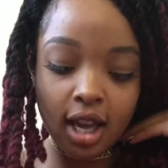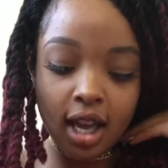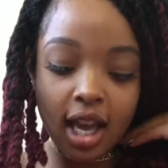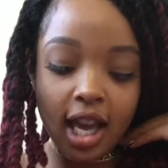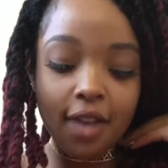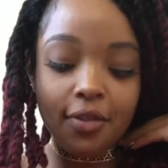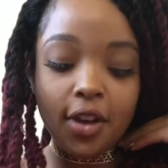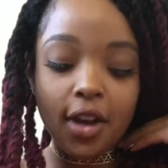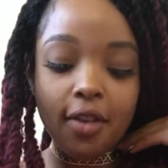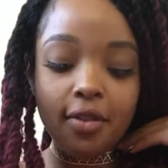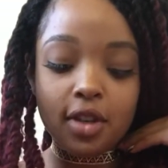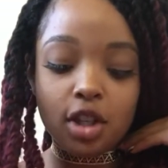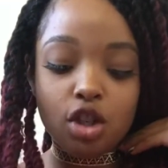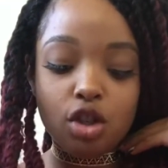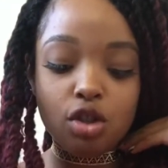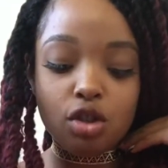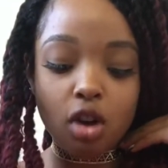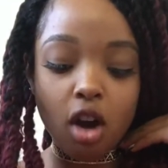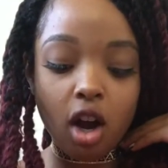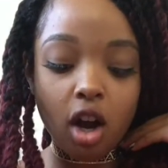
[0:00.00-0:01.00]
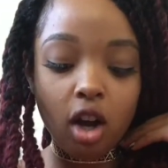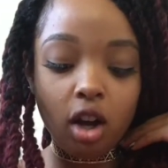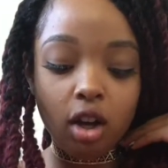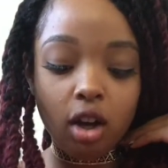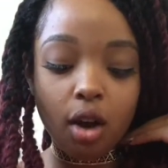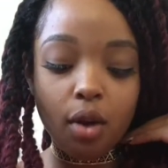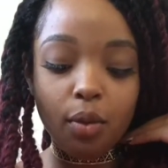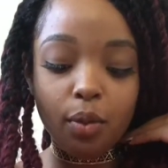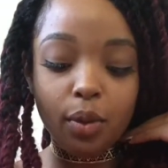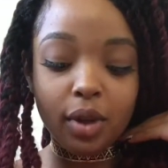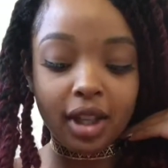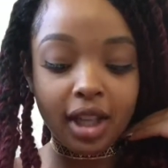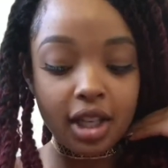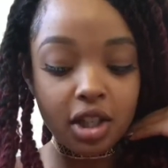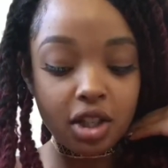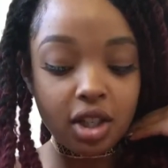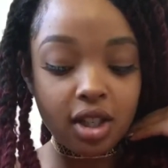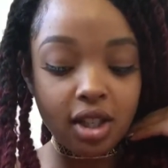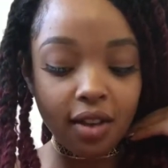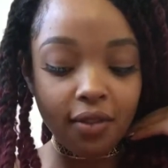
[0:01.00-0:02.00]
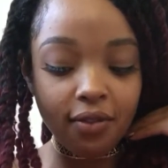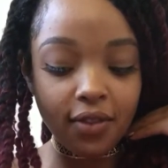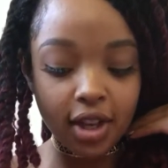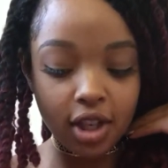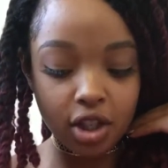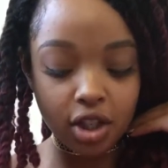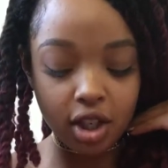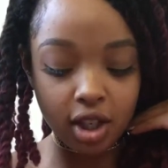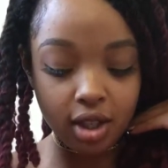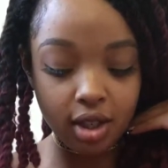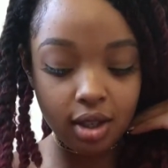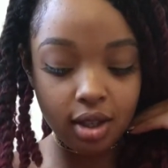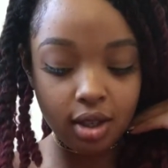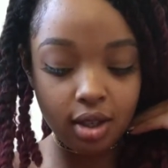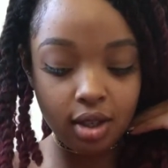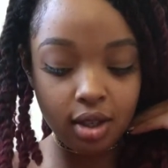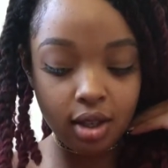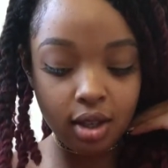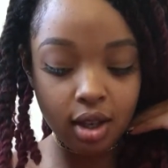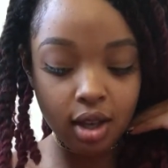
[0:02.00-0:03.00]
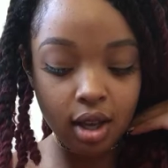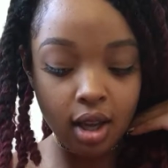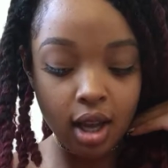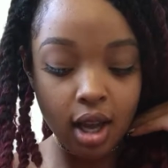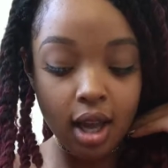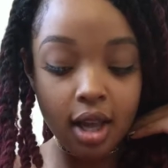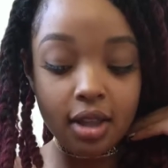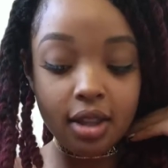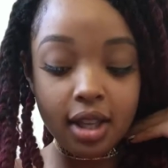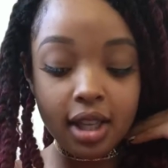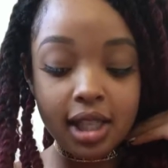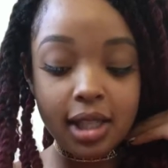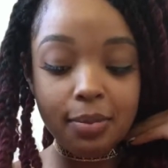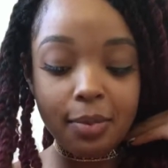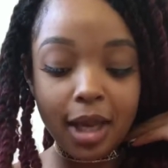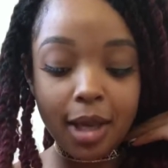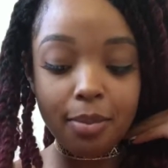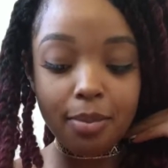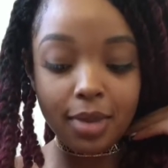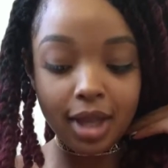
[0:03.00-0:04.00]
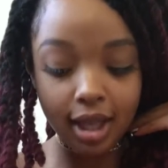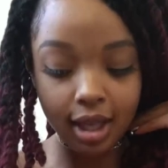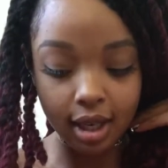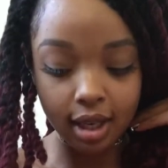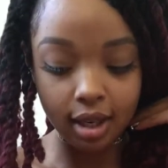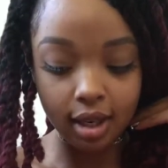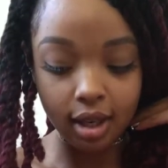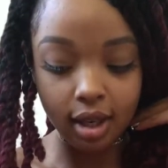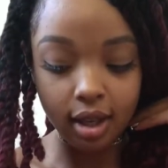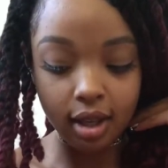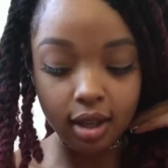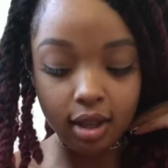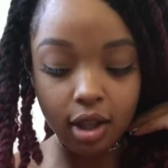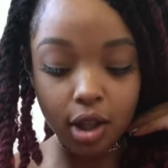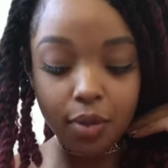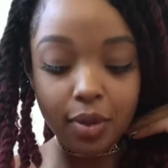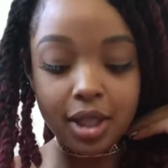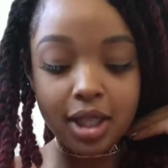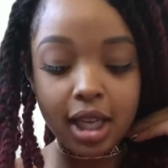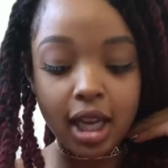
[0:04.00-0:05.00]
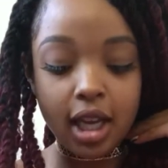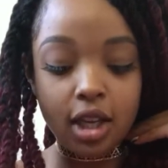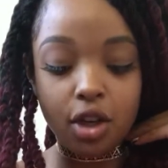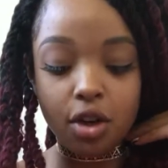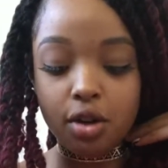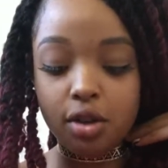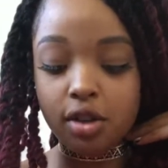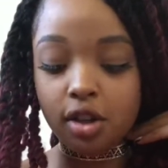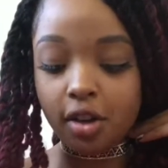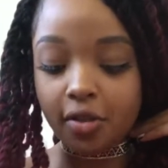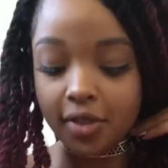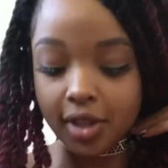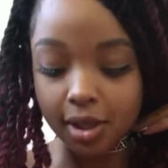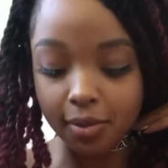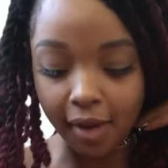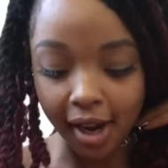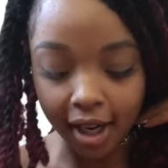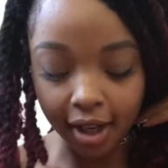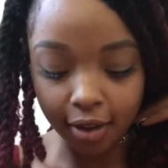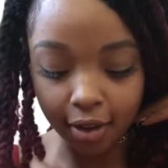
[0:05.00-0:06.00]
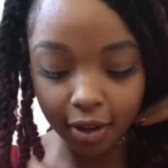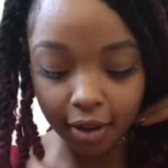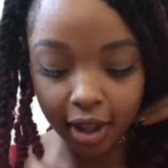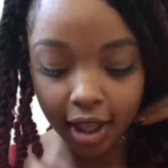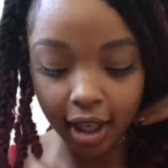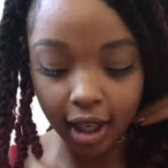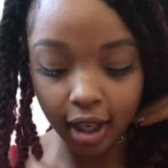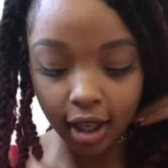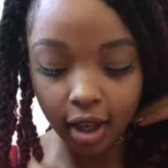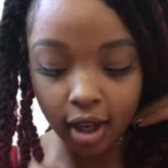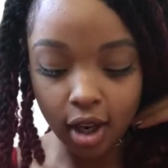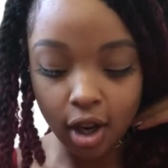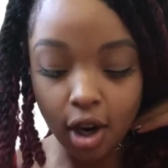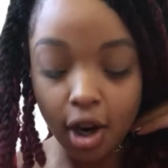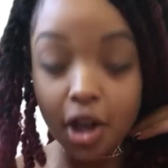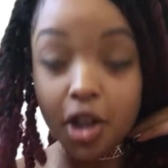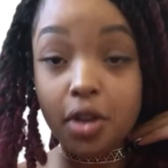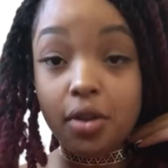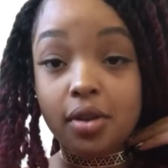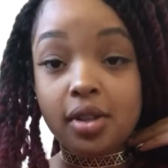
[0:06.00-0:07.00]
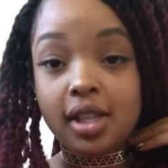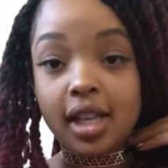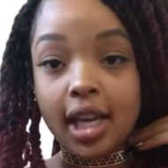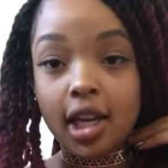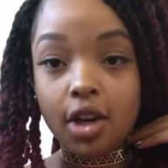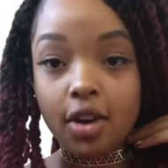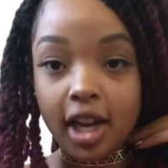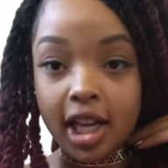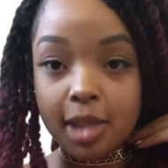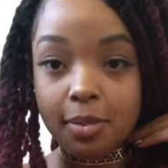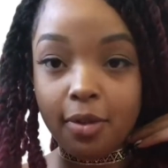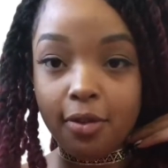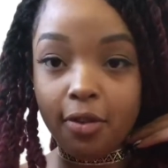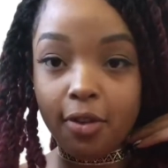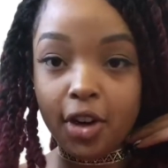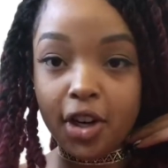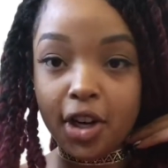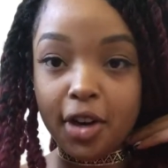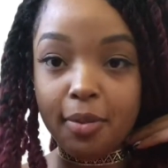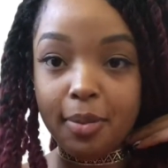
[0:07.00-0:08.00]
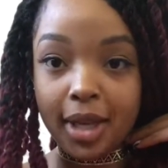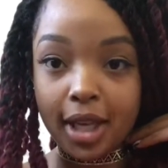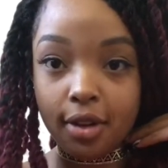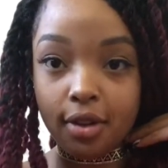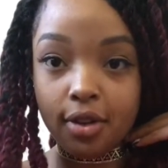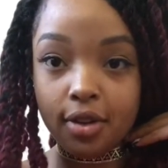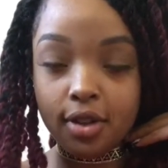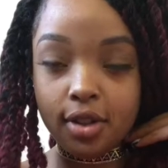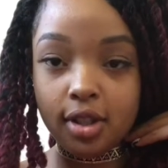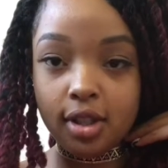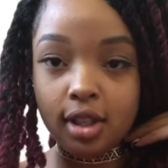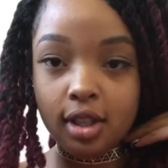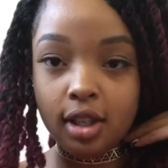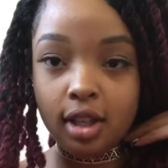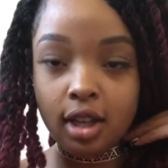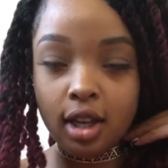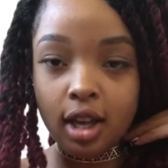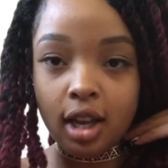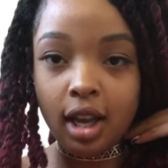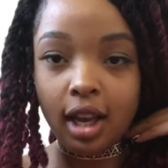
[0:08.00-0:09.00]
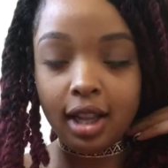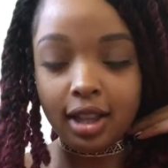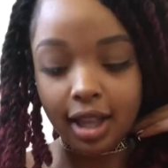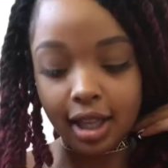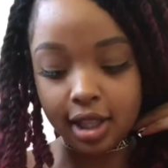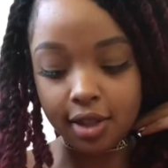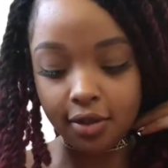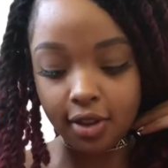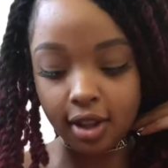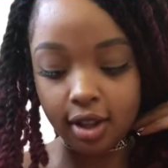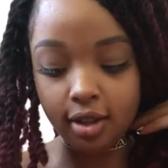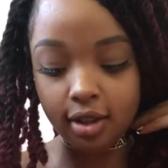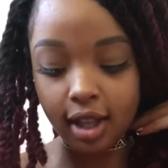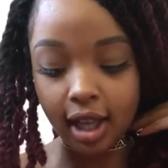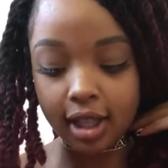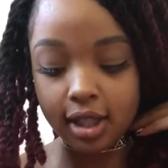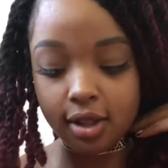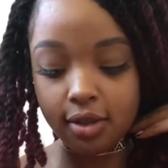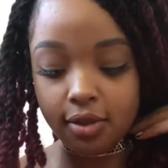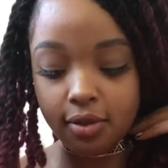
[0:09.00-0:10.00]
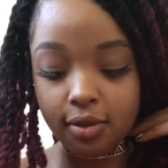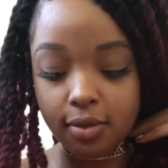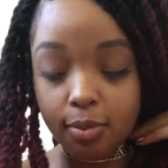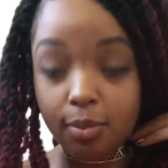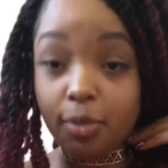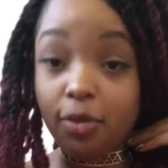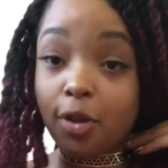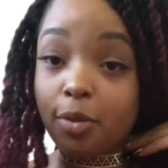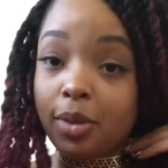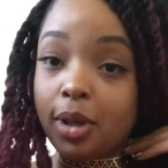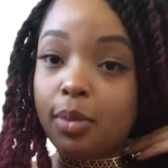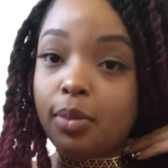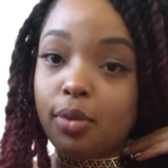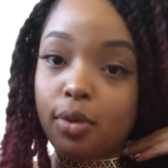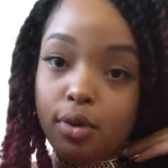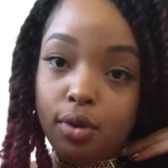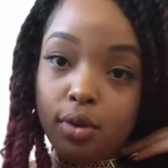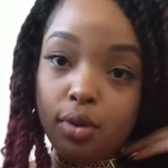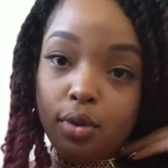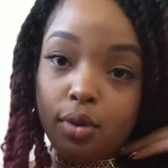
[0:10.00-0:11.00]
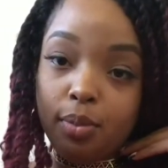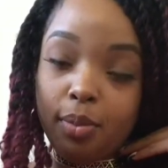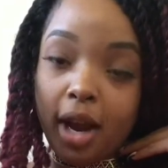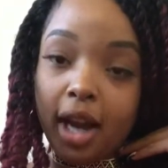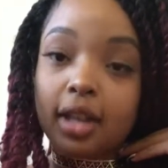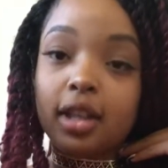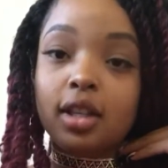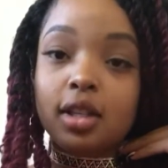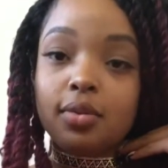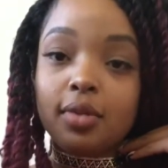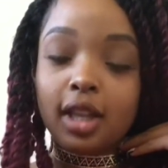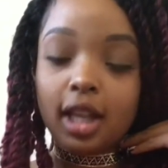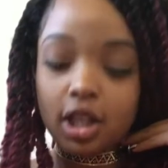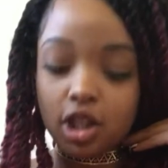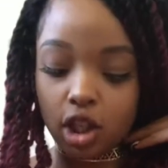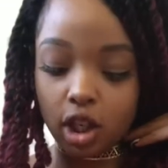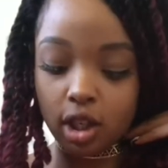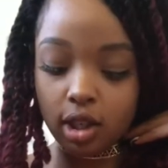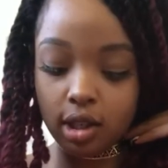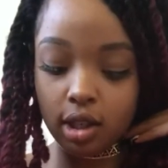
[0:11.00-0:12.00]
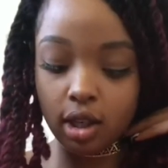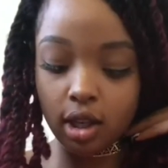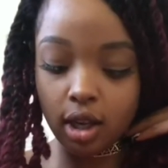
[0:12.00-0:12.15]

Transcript: If you have a strong religious convictions, this may mean you attend your service regularly or you say grace before your meals. And that's for people who practice religion.